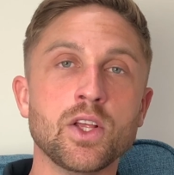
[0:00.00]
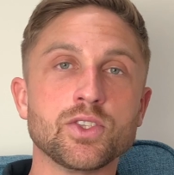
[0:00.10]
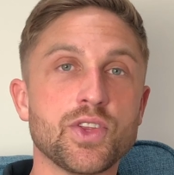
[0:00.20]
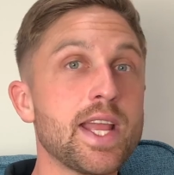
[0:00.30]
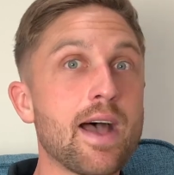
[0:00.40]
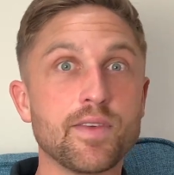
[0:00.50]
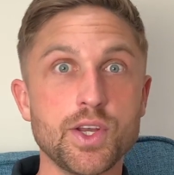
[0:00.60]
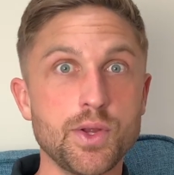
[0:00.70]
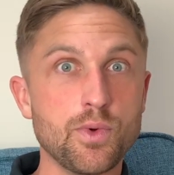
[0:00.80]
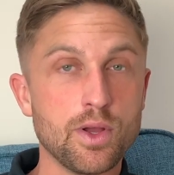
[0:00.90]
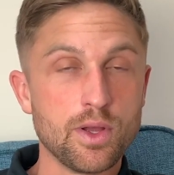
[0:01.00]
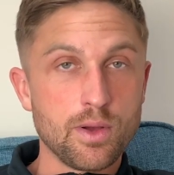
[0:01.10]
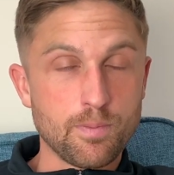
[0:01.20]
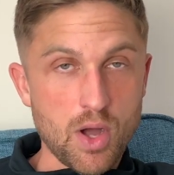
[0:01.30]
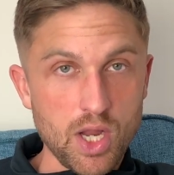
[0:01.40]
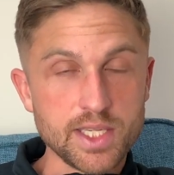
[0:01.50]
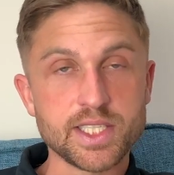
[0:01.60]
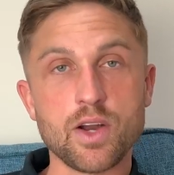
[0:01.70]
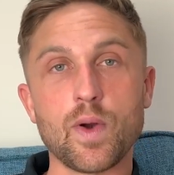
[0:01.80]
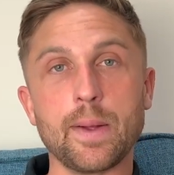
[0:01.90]
So they have a new
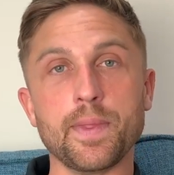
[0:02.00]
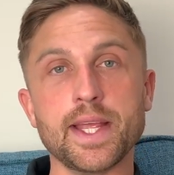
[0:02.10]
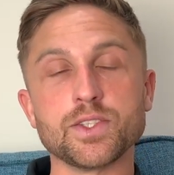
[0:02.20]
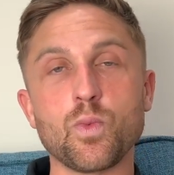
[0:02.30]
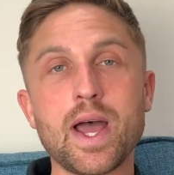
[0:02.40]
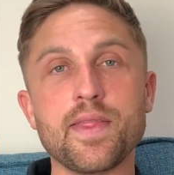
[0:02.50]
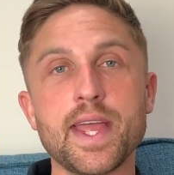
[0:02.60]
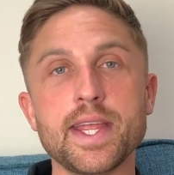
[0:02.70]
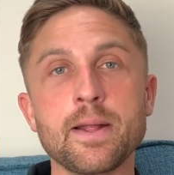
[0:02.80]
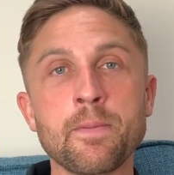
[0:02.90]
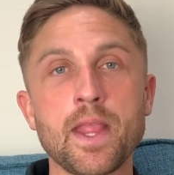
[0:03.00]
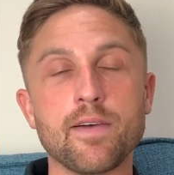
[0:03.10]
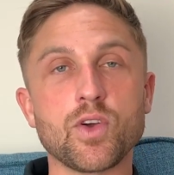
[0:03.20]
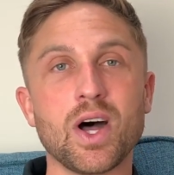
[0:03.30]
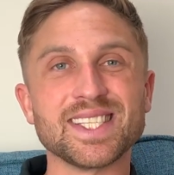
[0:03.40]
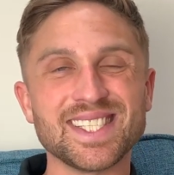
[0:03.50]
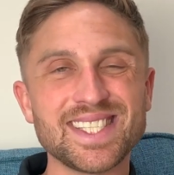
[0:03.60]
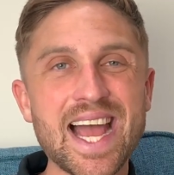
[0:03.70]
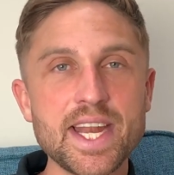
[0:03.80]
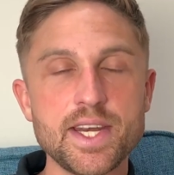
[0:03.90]
policy around this where they have got a
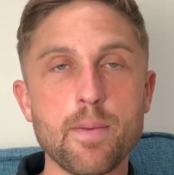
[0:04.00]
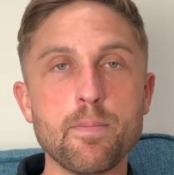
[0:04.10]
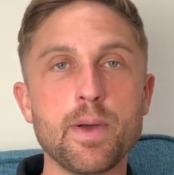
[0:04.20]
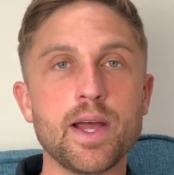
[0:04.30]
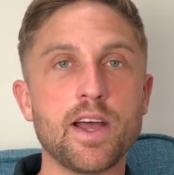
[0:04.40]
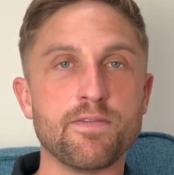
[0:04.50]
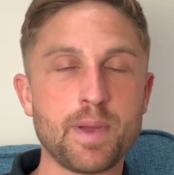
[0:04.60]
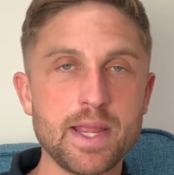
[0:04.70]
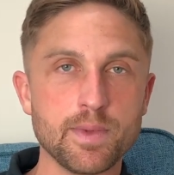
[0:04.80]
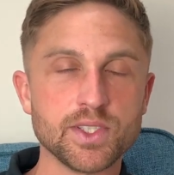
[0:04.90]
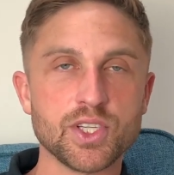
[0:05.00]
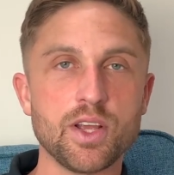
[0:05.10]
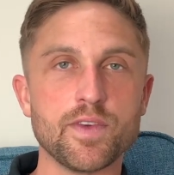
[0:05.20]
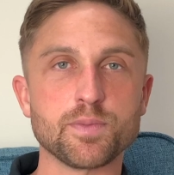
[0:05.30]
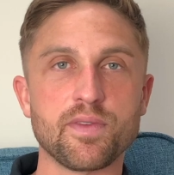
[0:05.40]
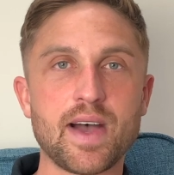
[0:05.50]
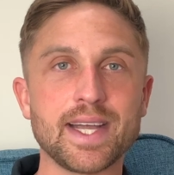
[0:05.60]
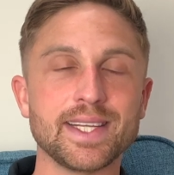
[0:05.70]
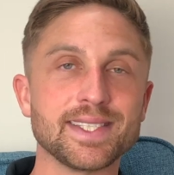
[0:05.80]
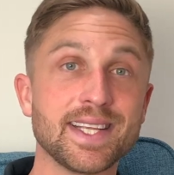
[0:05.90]
set number of payment service
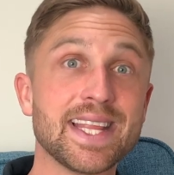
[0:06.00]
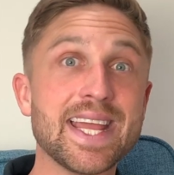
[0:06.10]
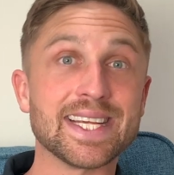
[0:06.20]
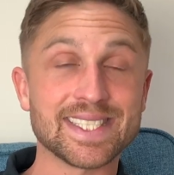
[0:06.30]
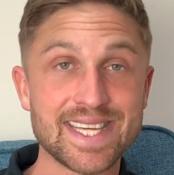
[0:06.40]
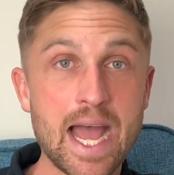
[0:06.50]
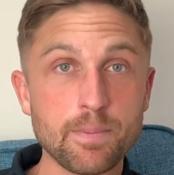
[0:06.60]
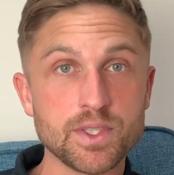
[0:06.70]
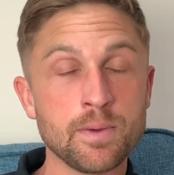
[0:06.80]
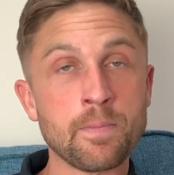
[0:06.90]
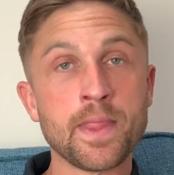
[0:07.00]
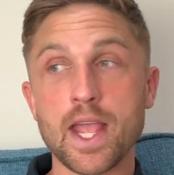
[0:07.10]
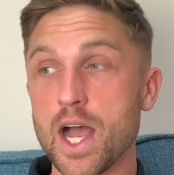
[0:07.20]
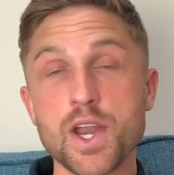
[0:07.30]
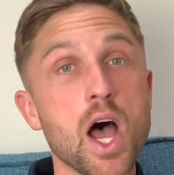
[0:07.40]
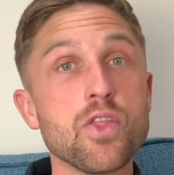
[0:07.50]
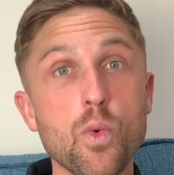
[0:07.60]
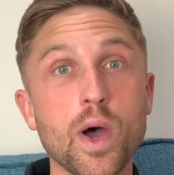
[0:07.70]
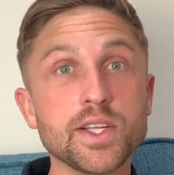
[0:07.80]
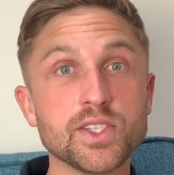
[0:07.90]
providers that they accept and other
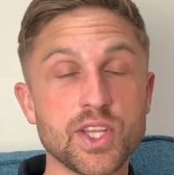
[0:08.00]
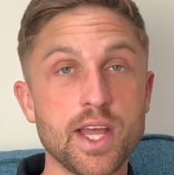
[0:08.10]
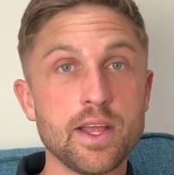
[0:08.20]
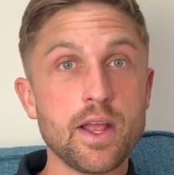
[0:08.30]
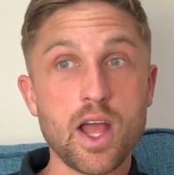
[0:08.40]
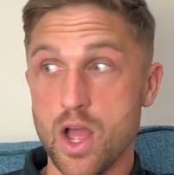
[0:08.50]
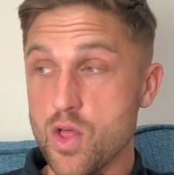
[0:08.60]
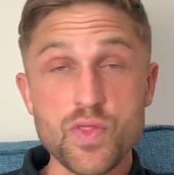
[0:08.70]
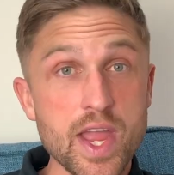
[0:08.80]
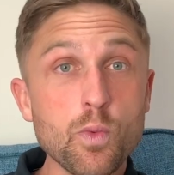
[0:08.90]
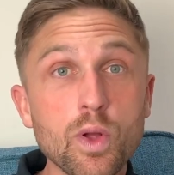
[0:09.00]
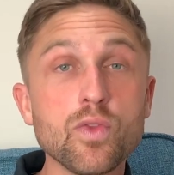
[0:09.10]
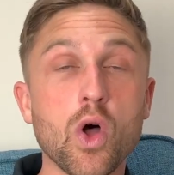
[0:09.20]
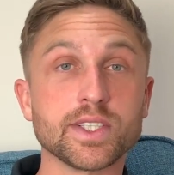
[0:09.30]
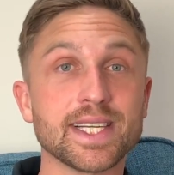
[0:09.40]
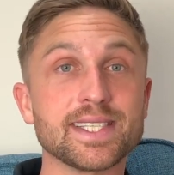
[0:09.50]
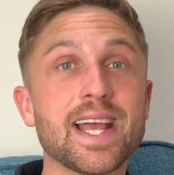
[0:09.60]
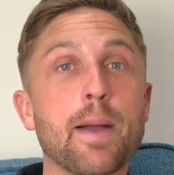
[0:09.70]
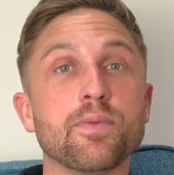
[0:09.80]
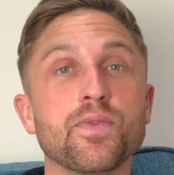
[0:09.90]
ones that they will not
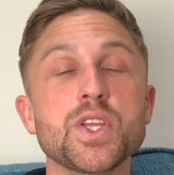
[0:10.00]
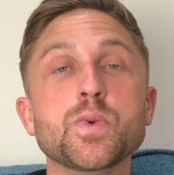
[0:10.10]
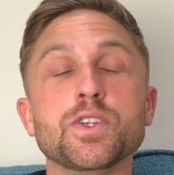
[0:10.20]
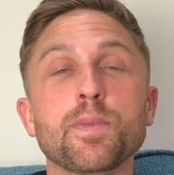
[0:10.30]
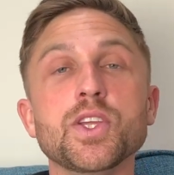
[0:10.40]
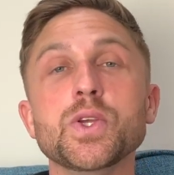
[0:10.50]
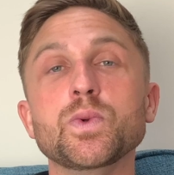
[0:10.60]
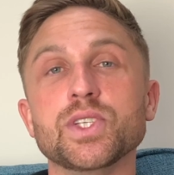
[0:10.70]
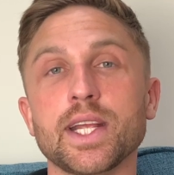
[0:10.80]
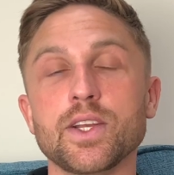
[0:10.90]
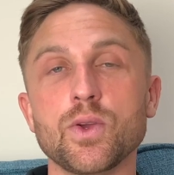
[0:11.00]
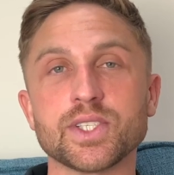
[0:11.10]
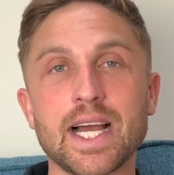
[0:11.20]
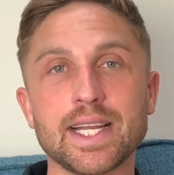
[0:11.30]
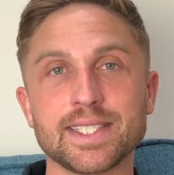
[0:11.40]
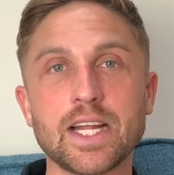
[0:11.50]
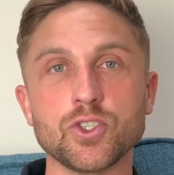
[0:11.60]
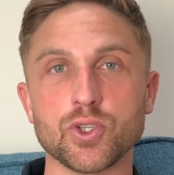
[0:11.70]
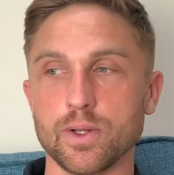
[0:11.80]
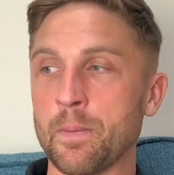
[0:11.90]
accept for you to be using in your Seller
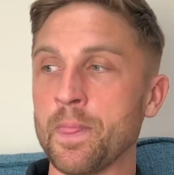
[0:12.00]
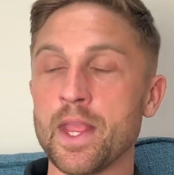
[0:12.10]
Central.